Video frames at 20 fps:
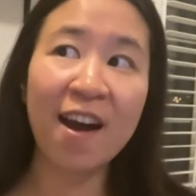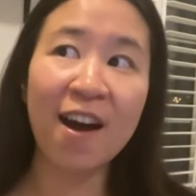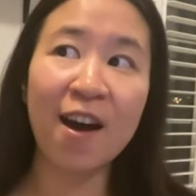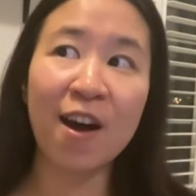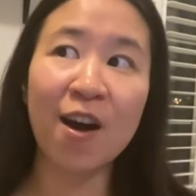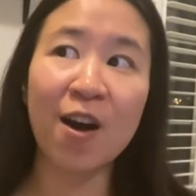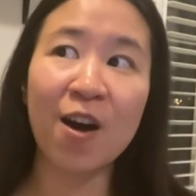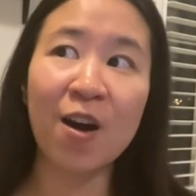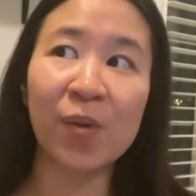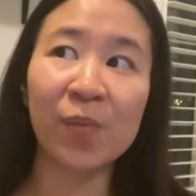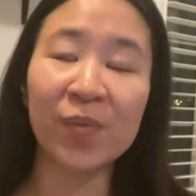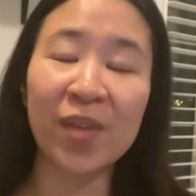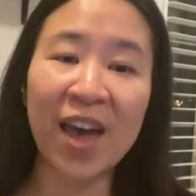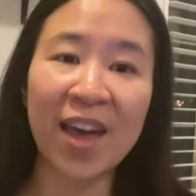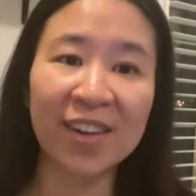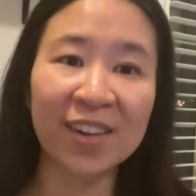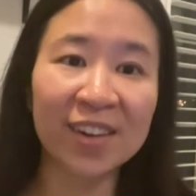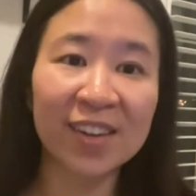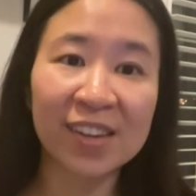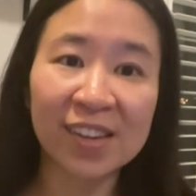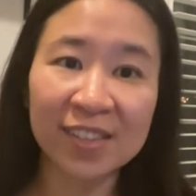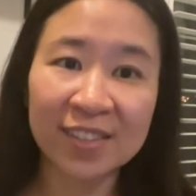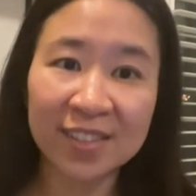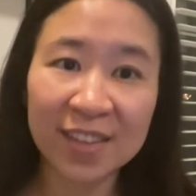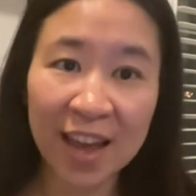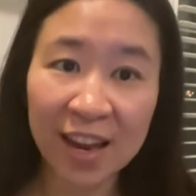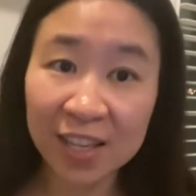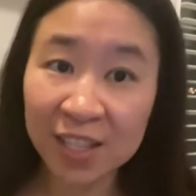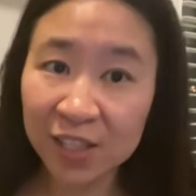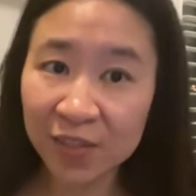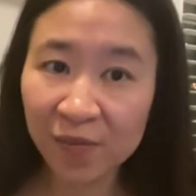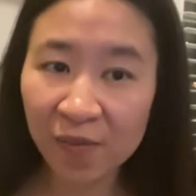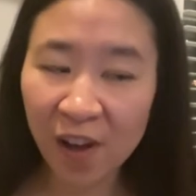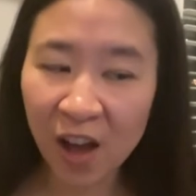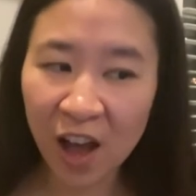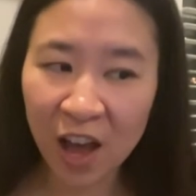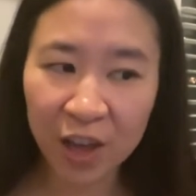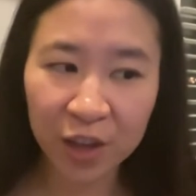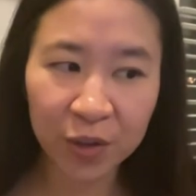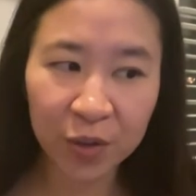um, and that it
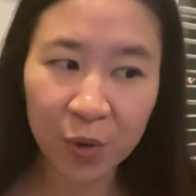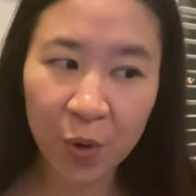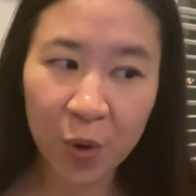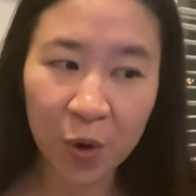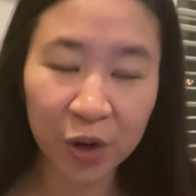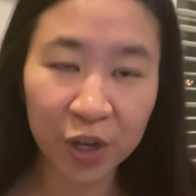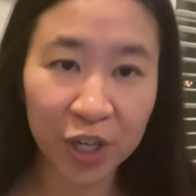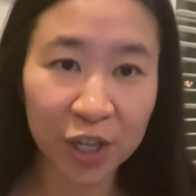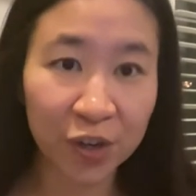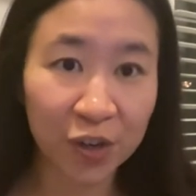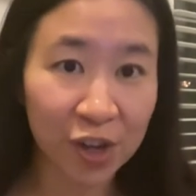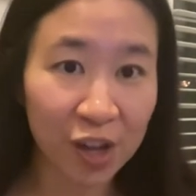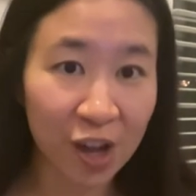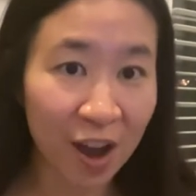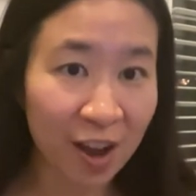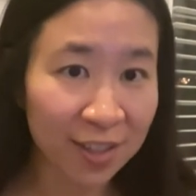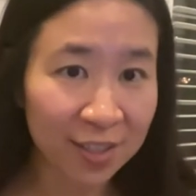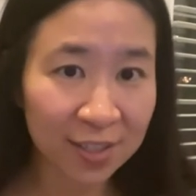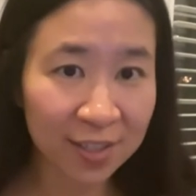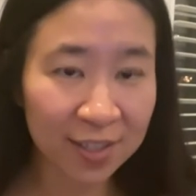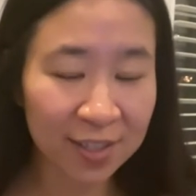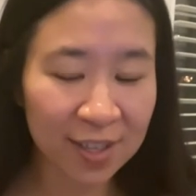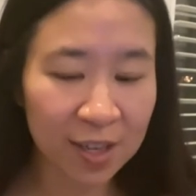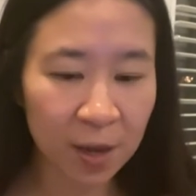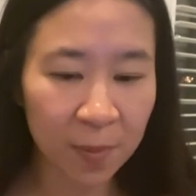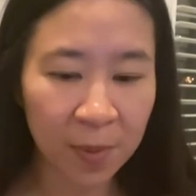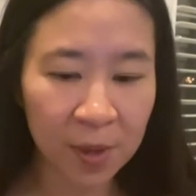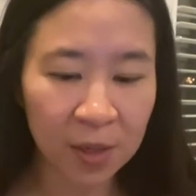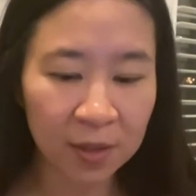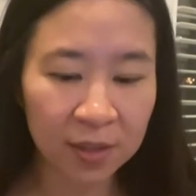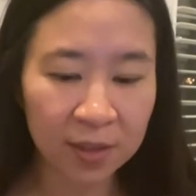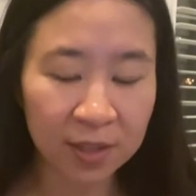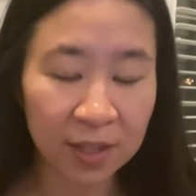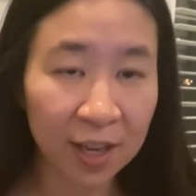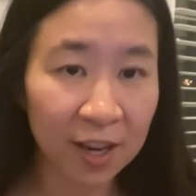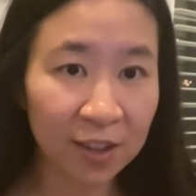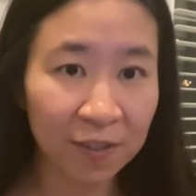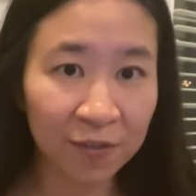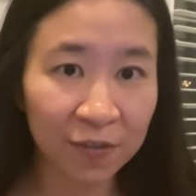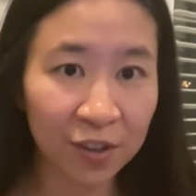satisfy your curiosity about the
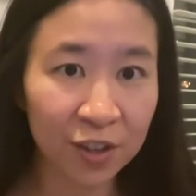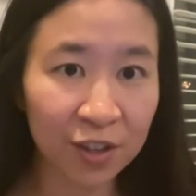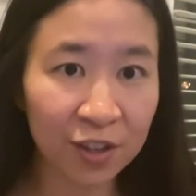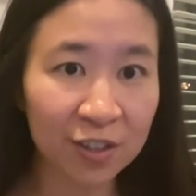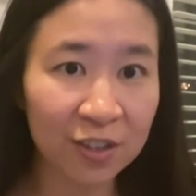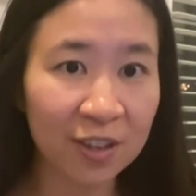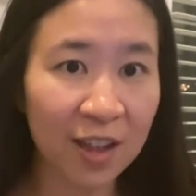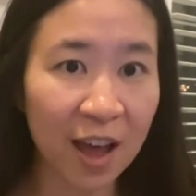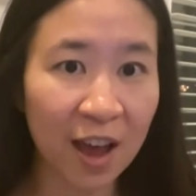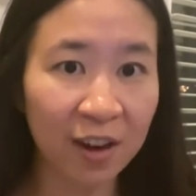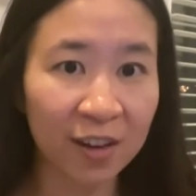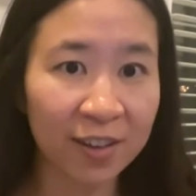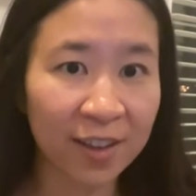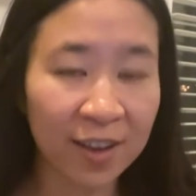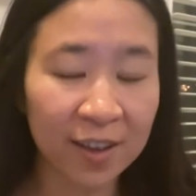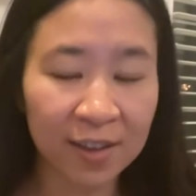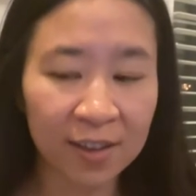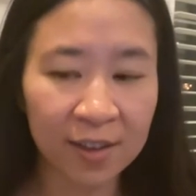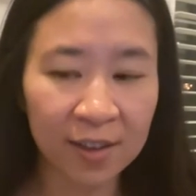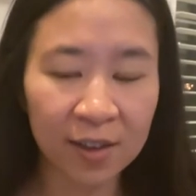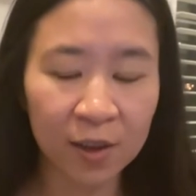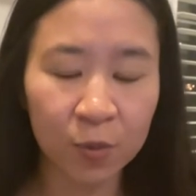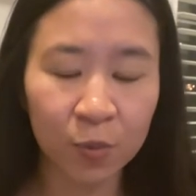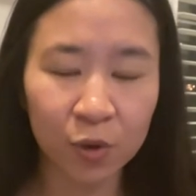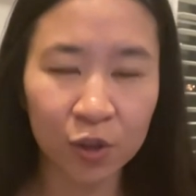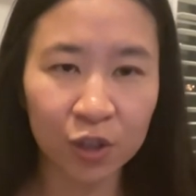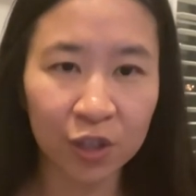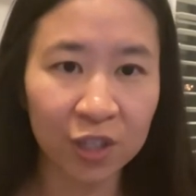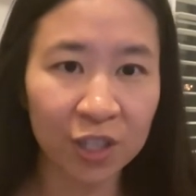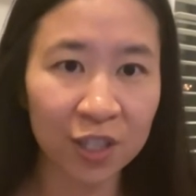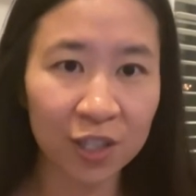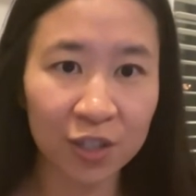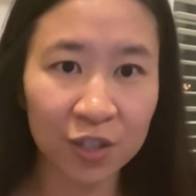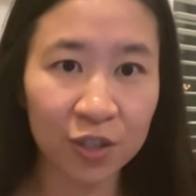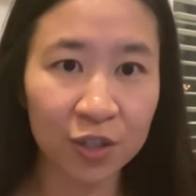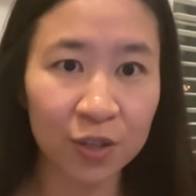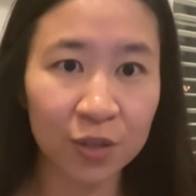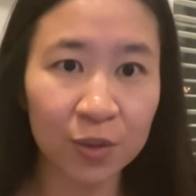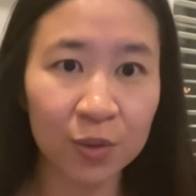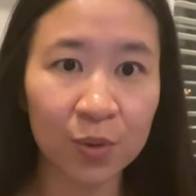data field, how to get in, what you need to
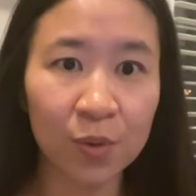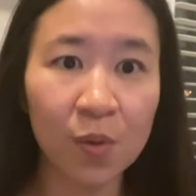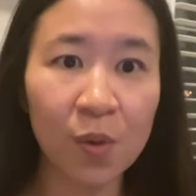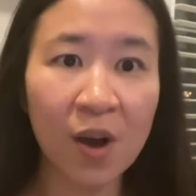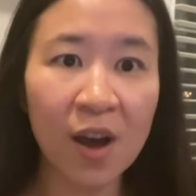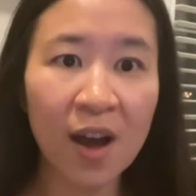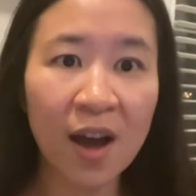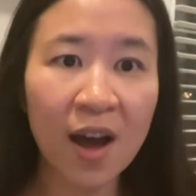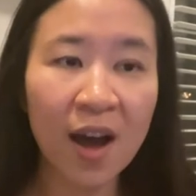do,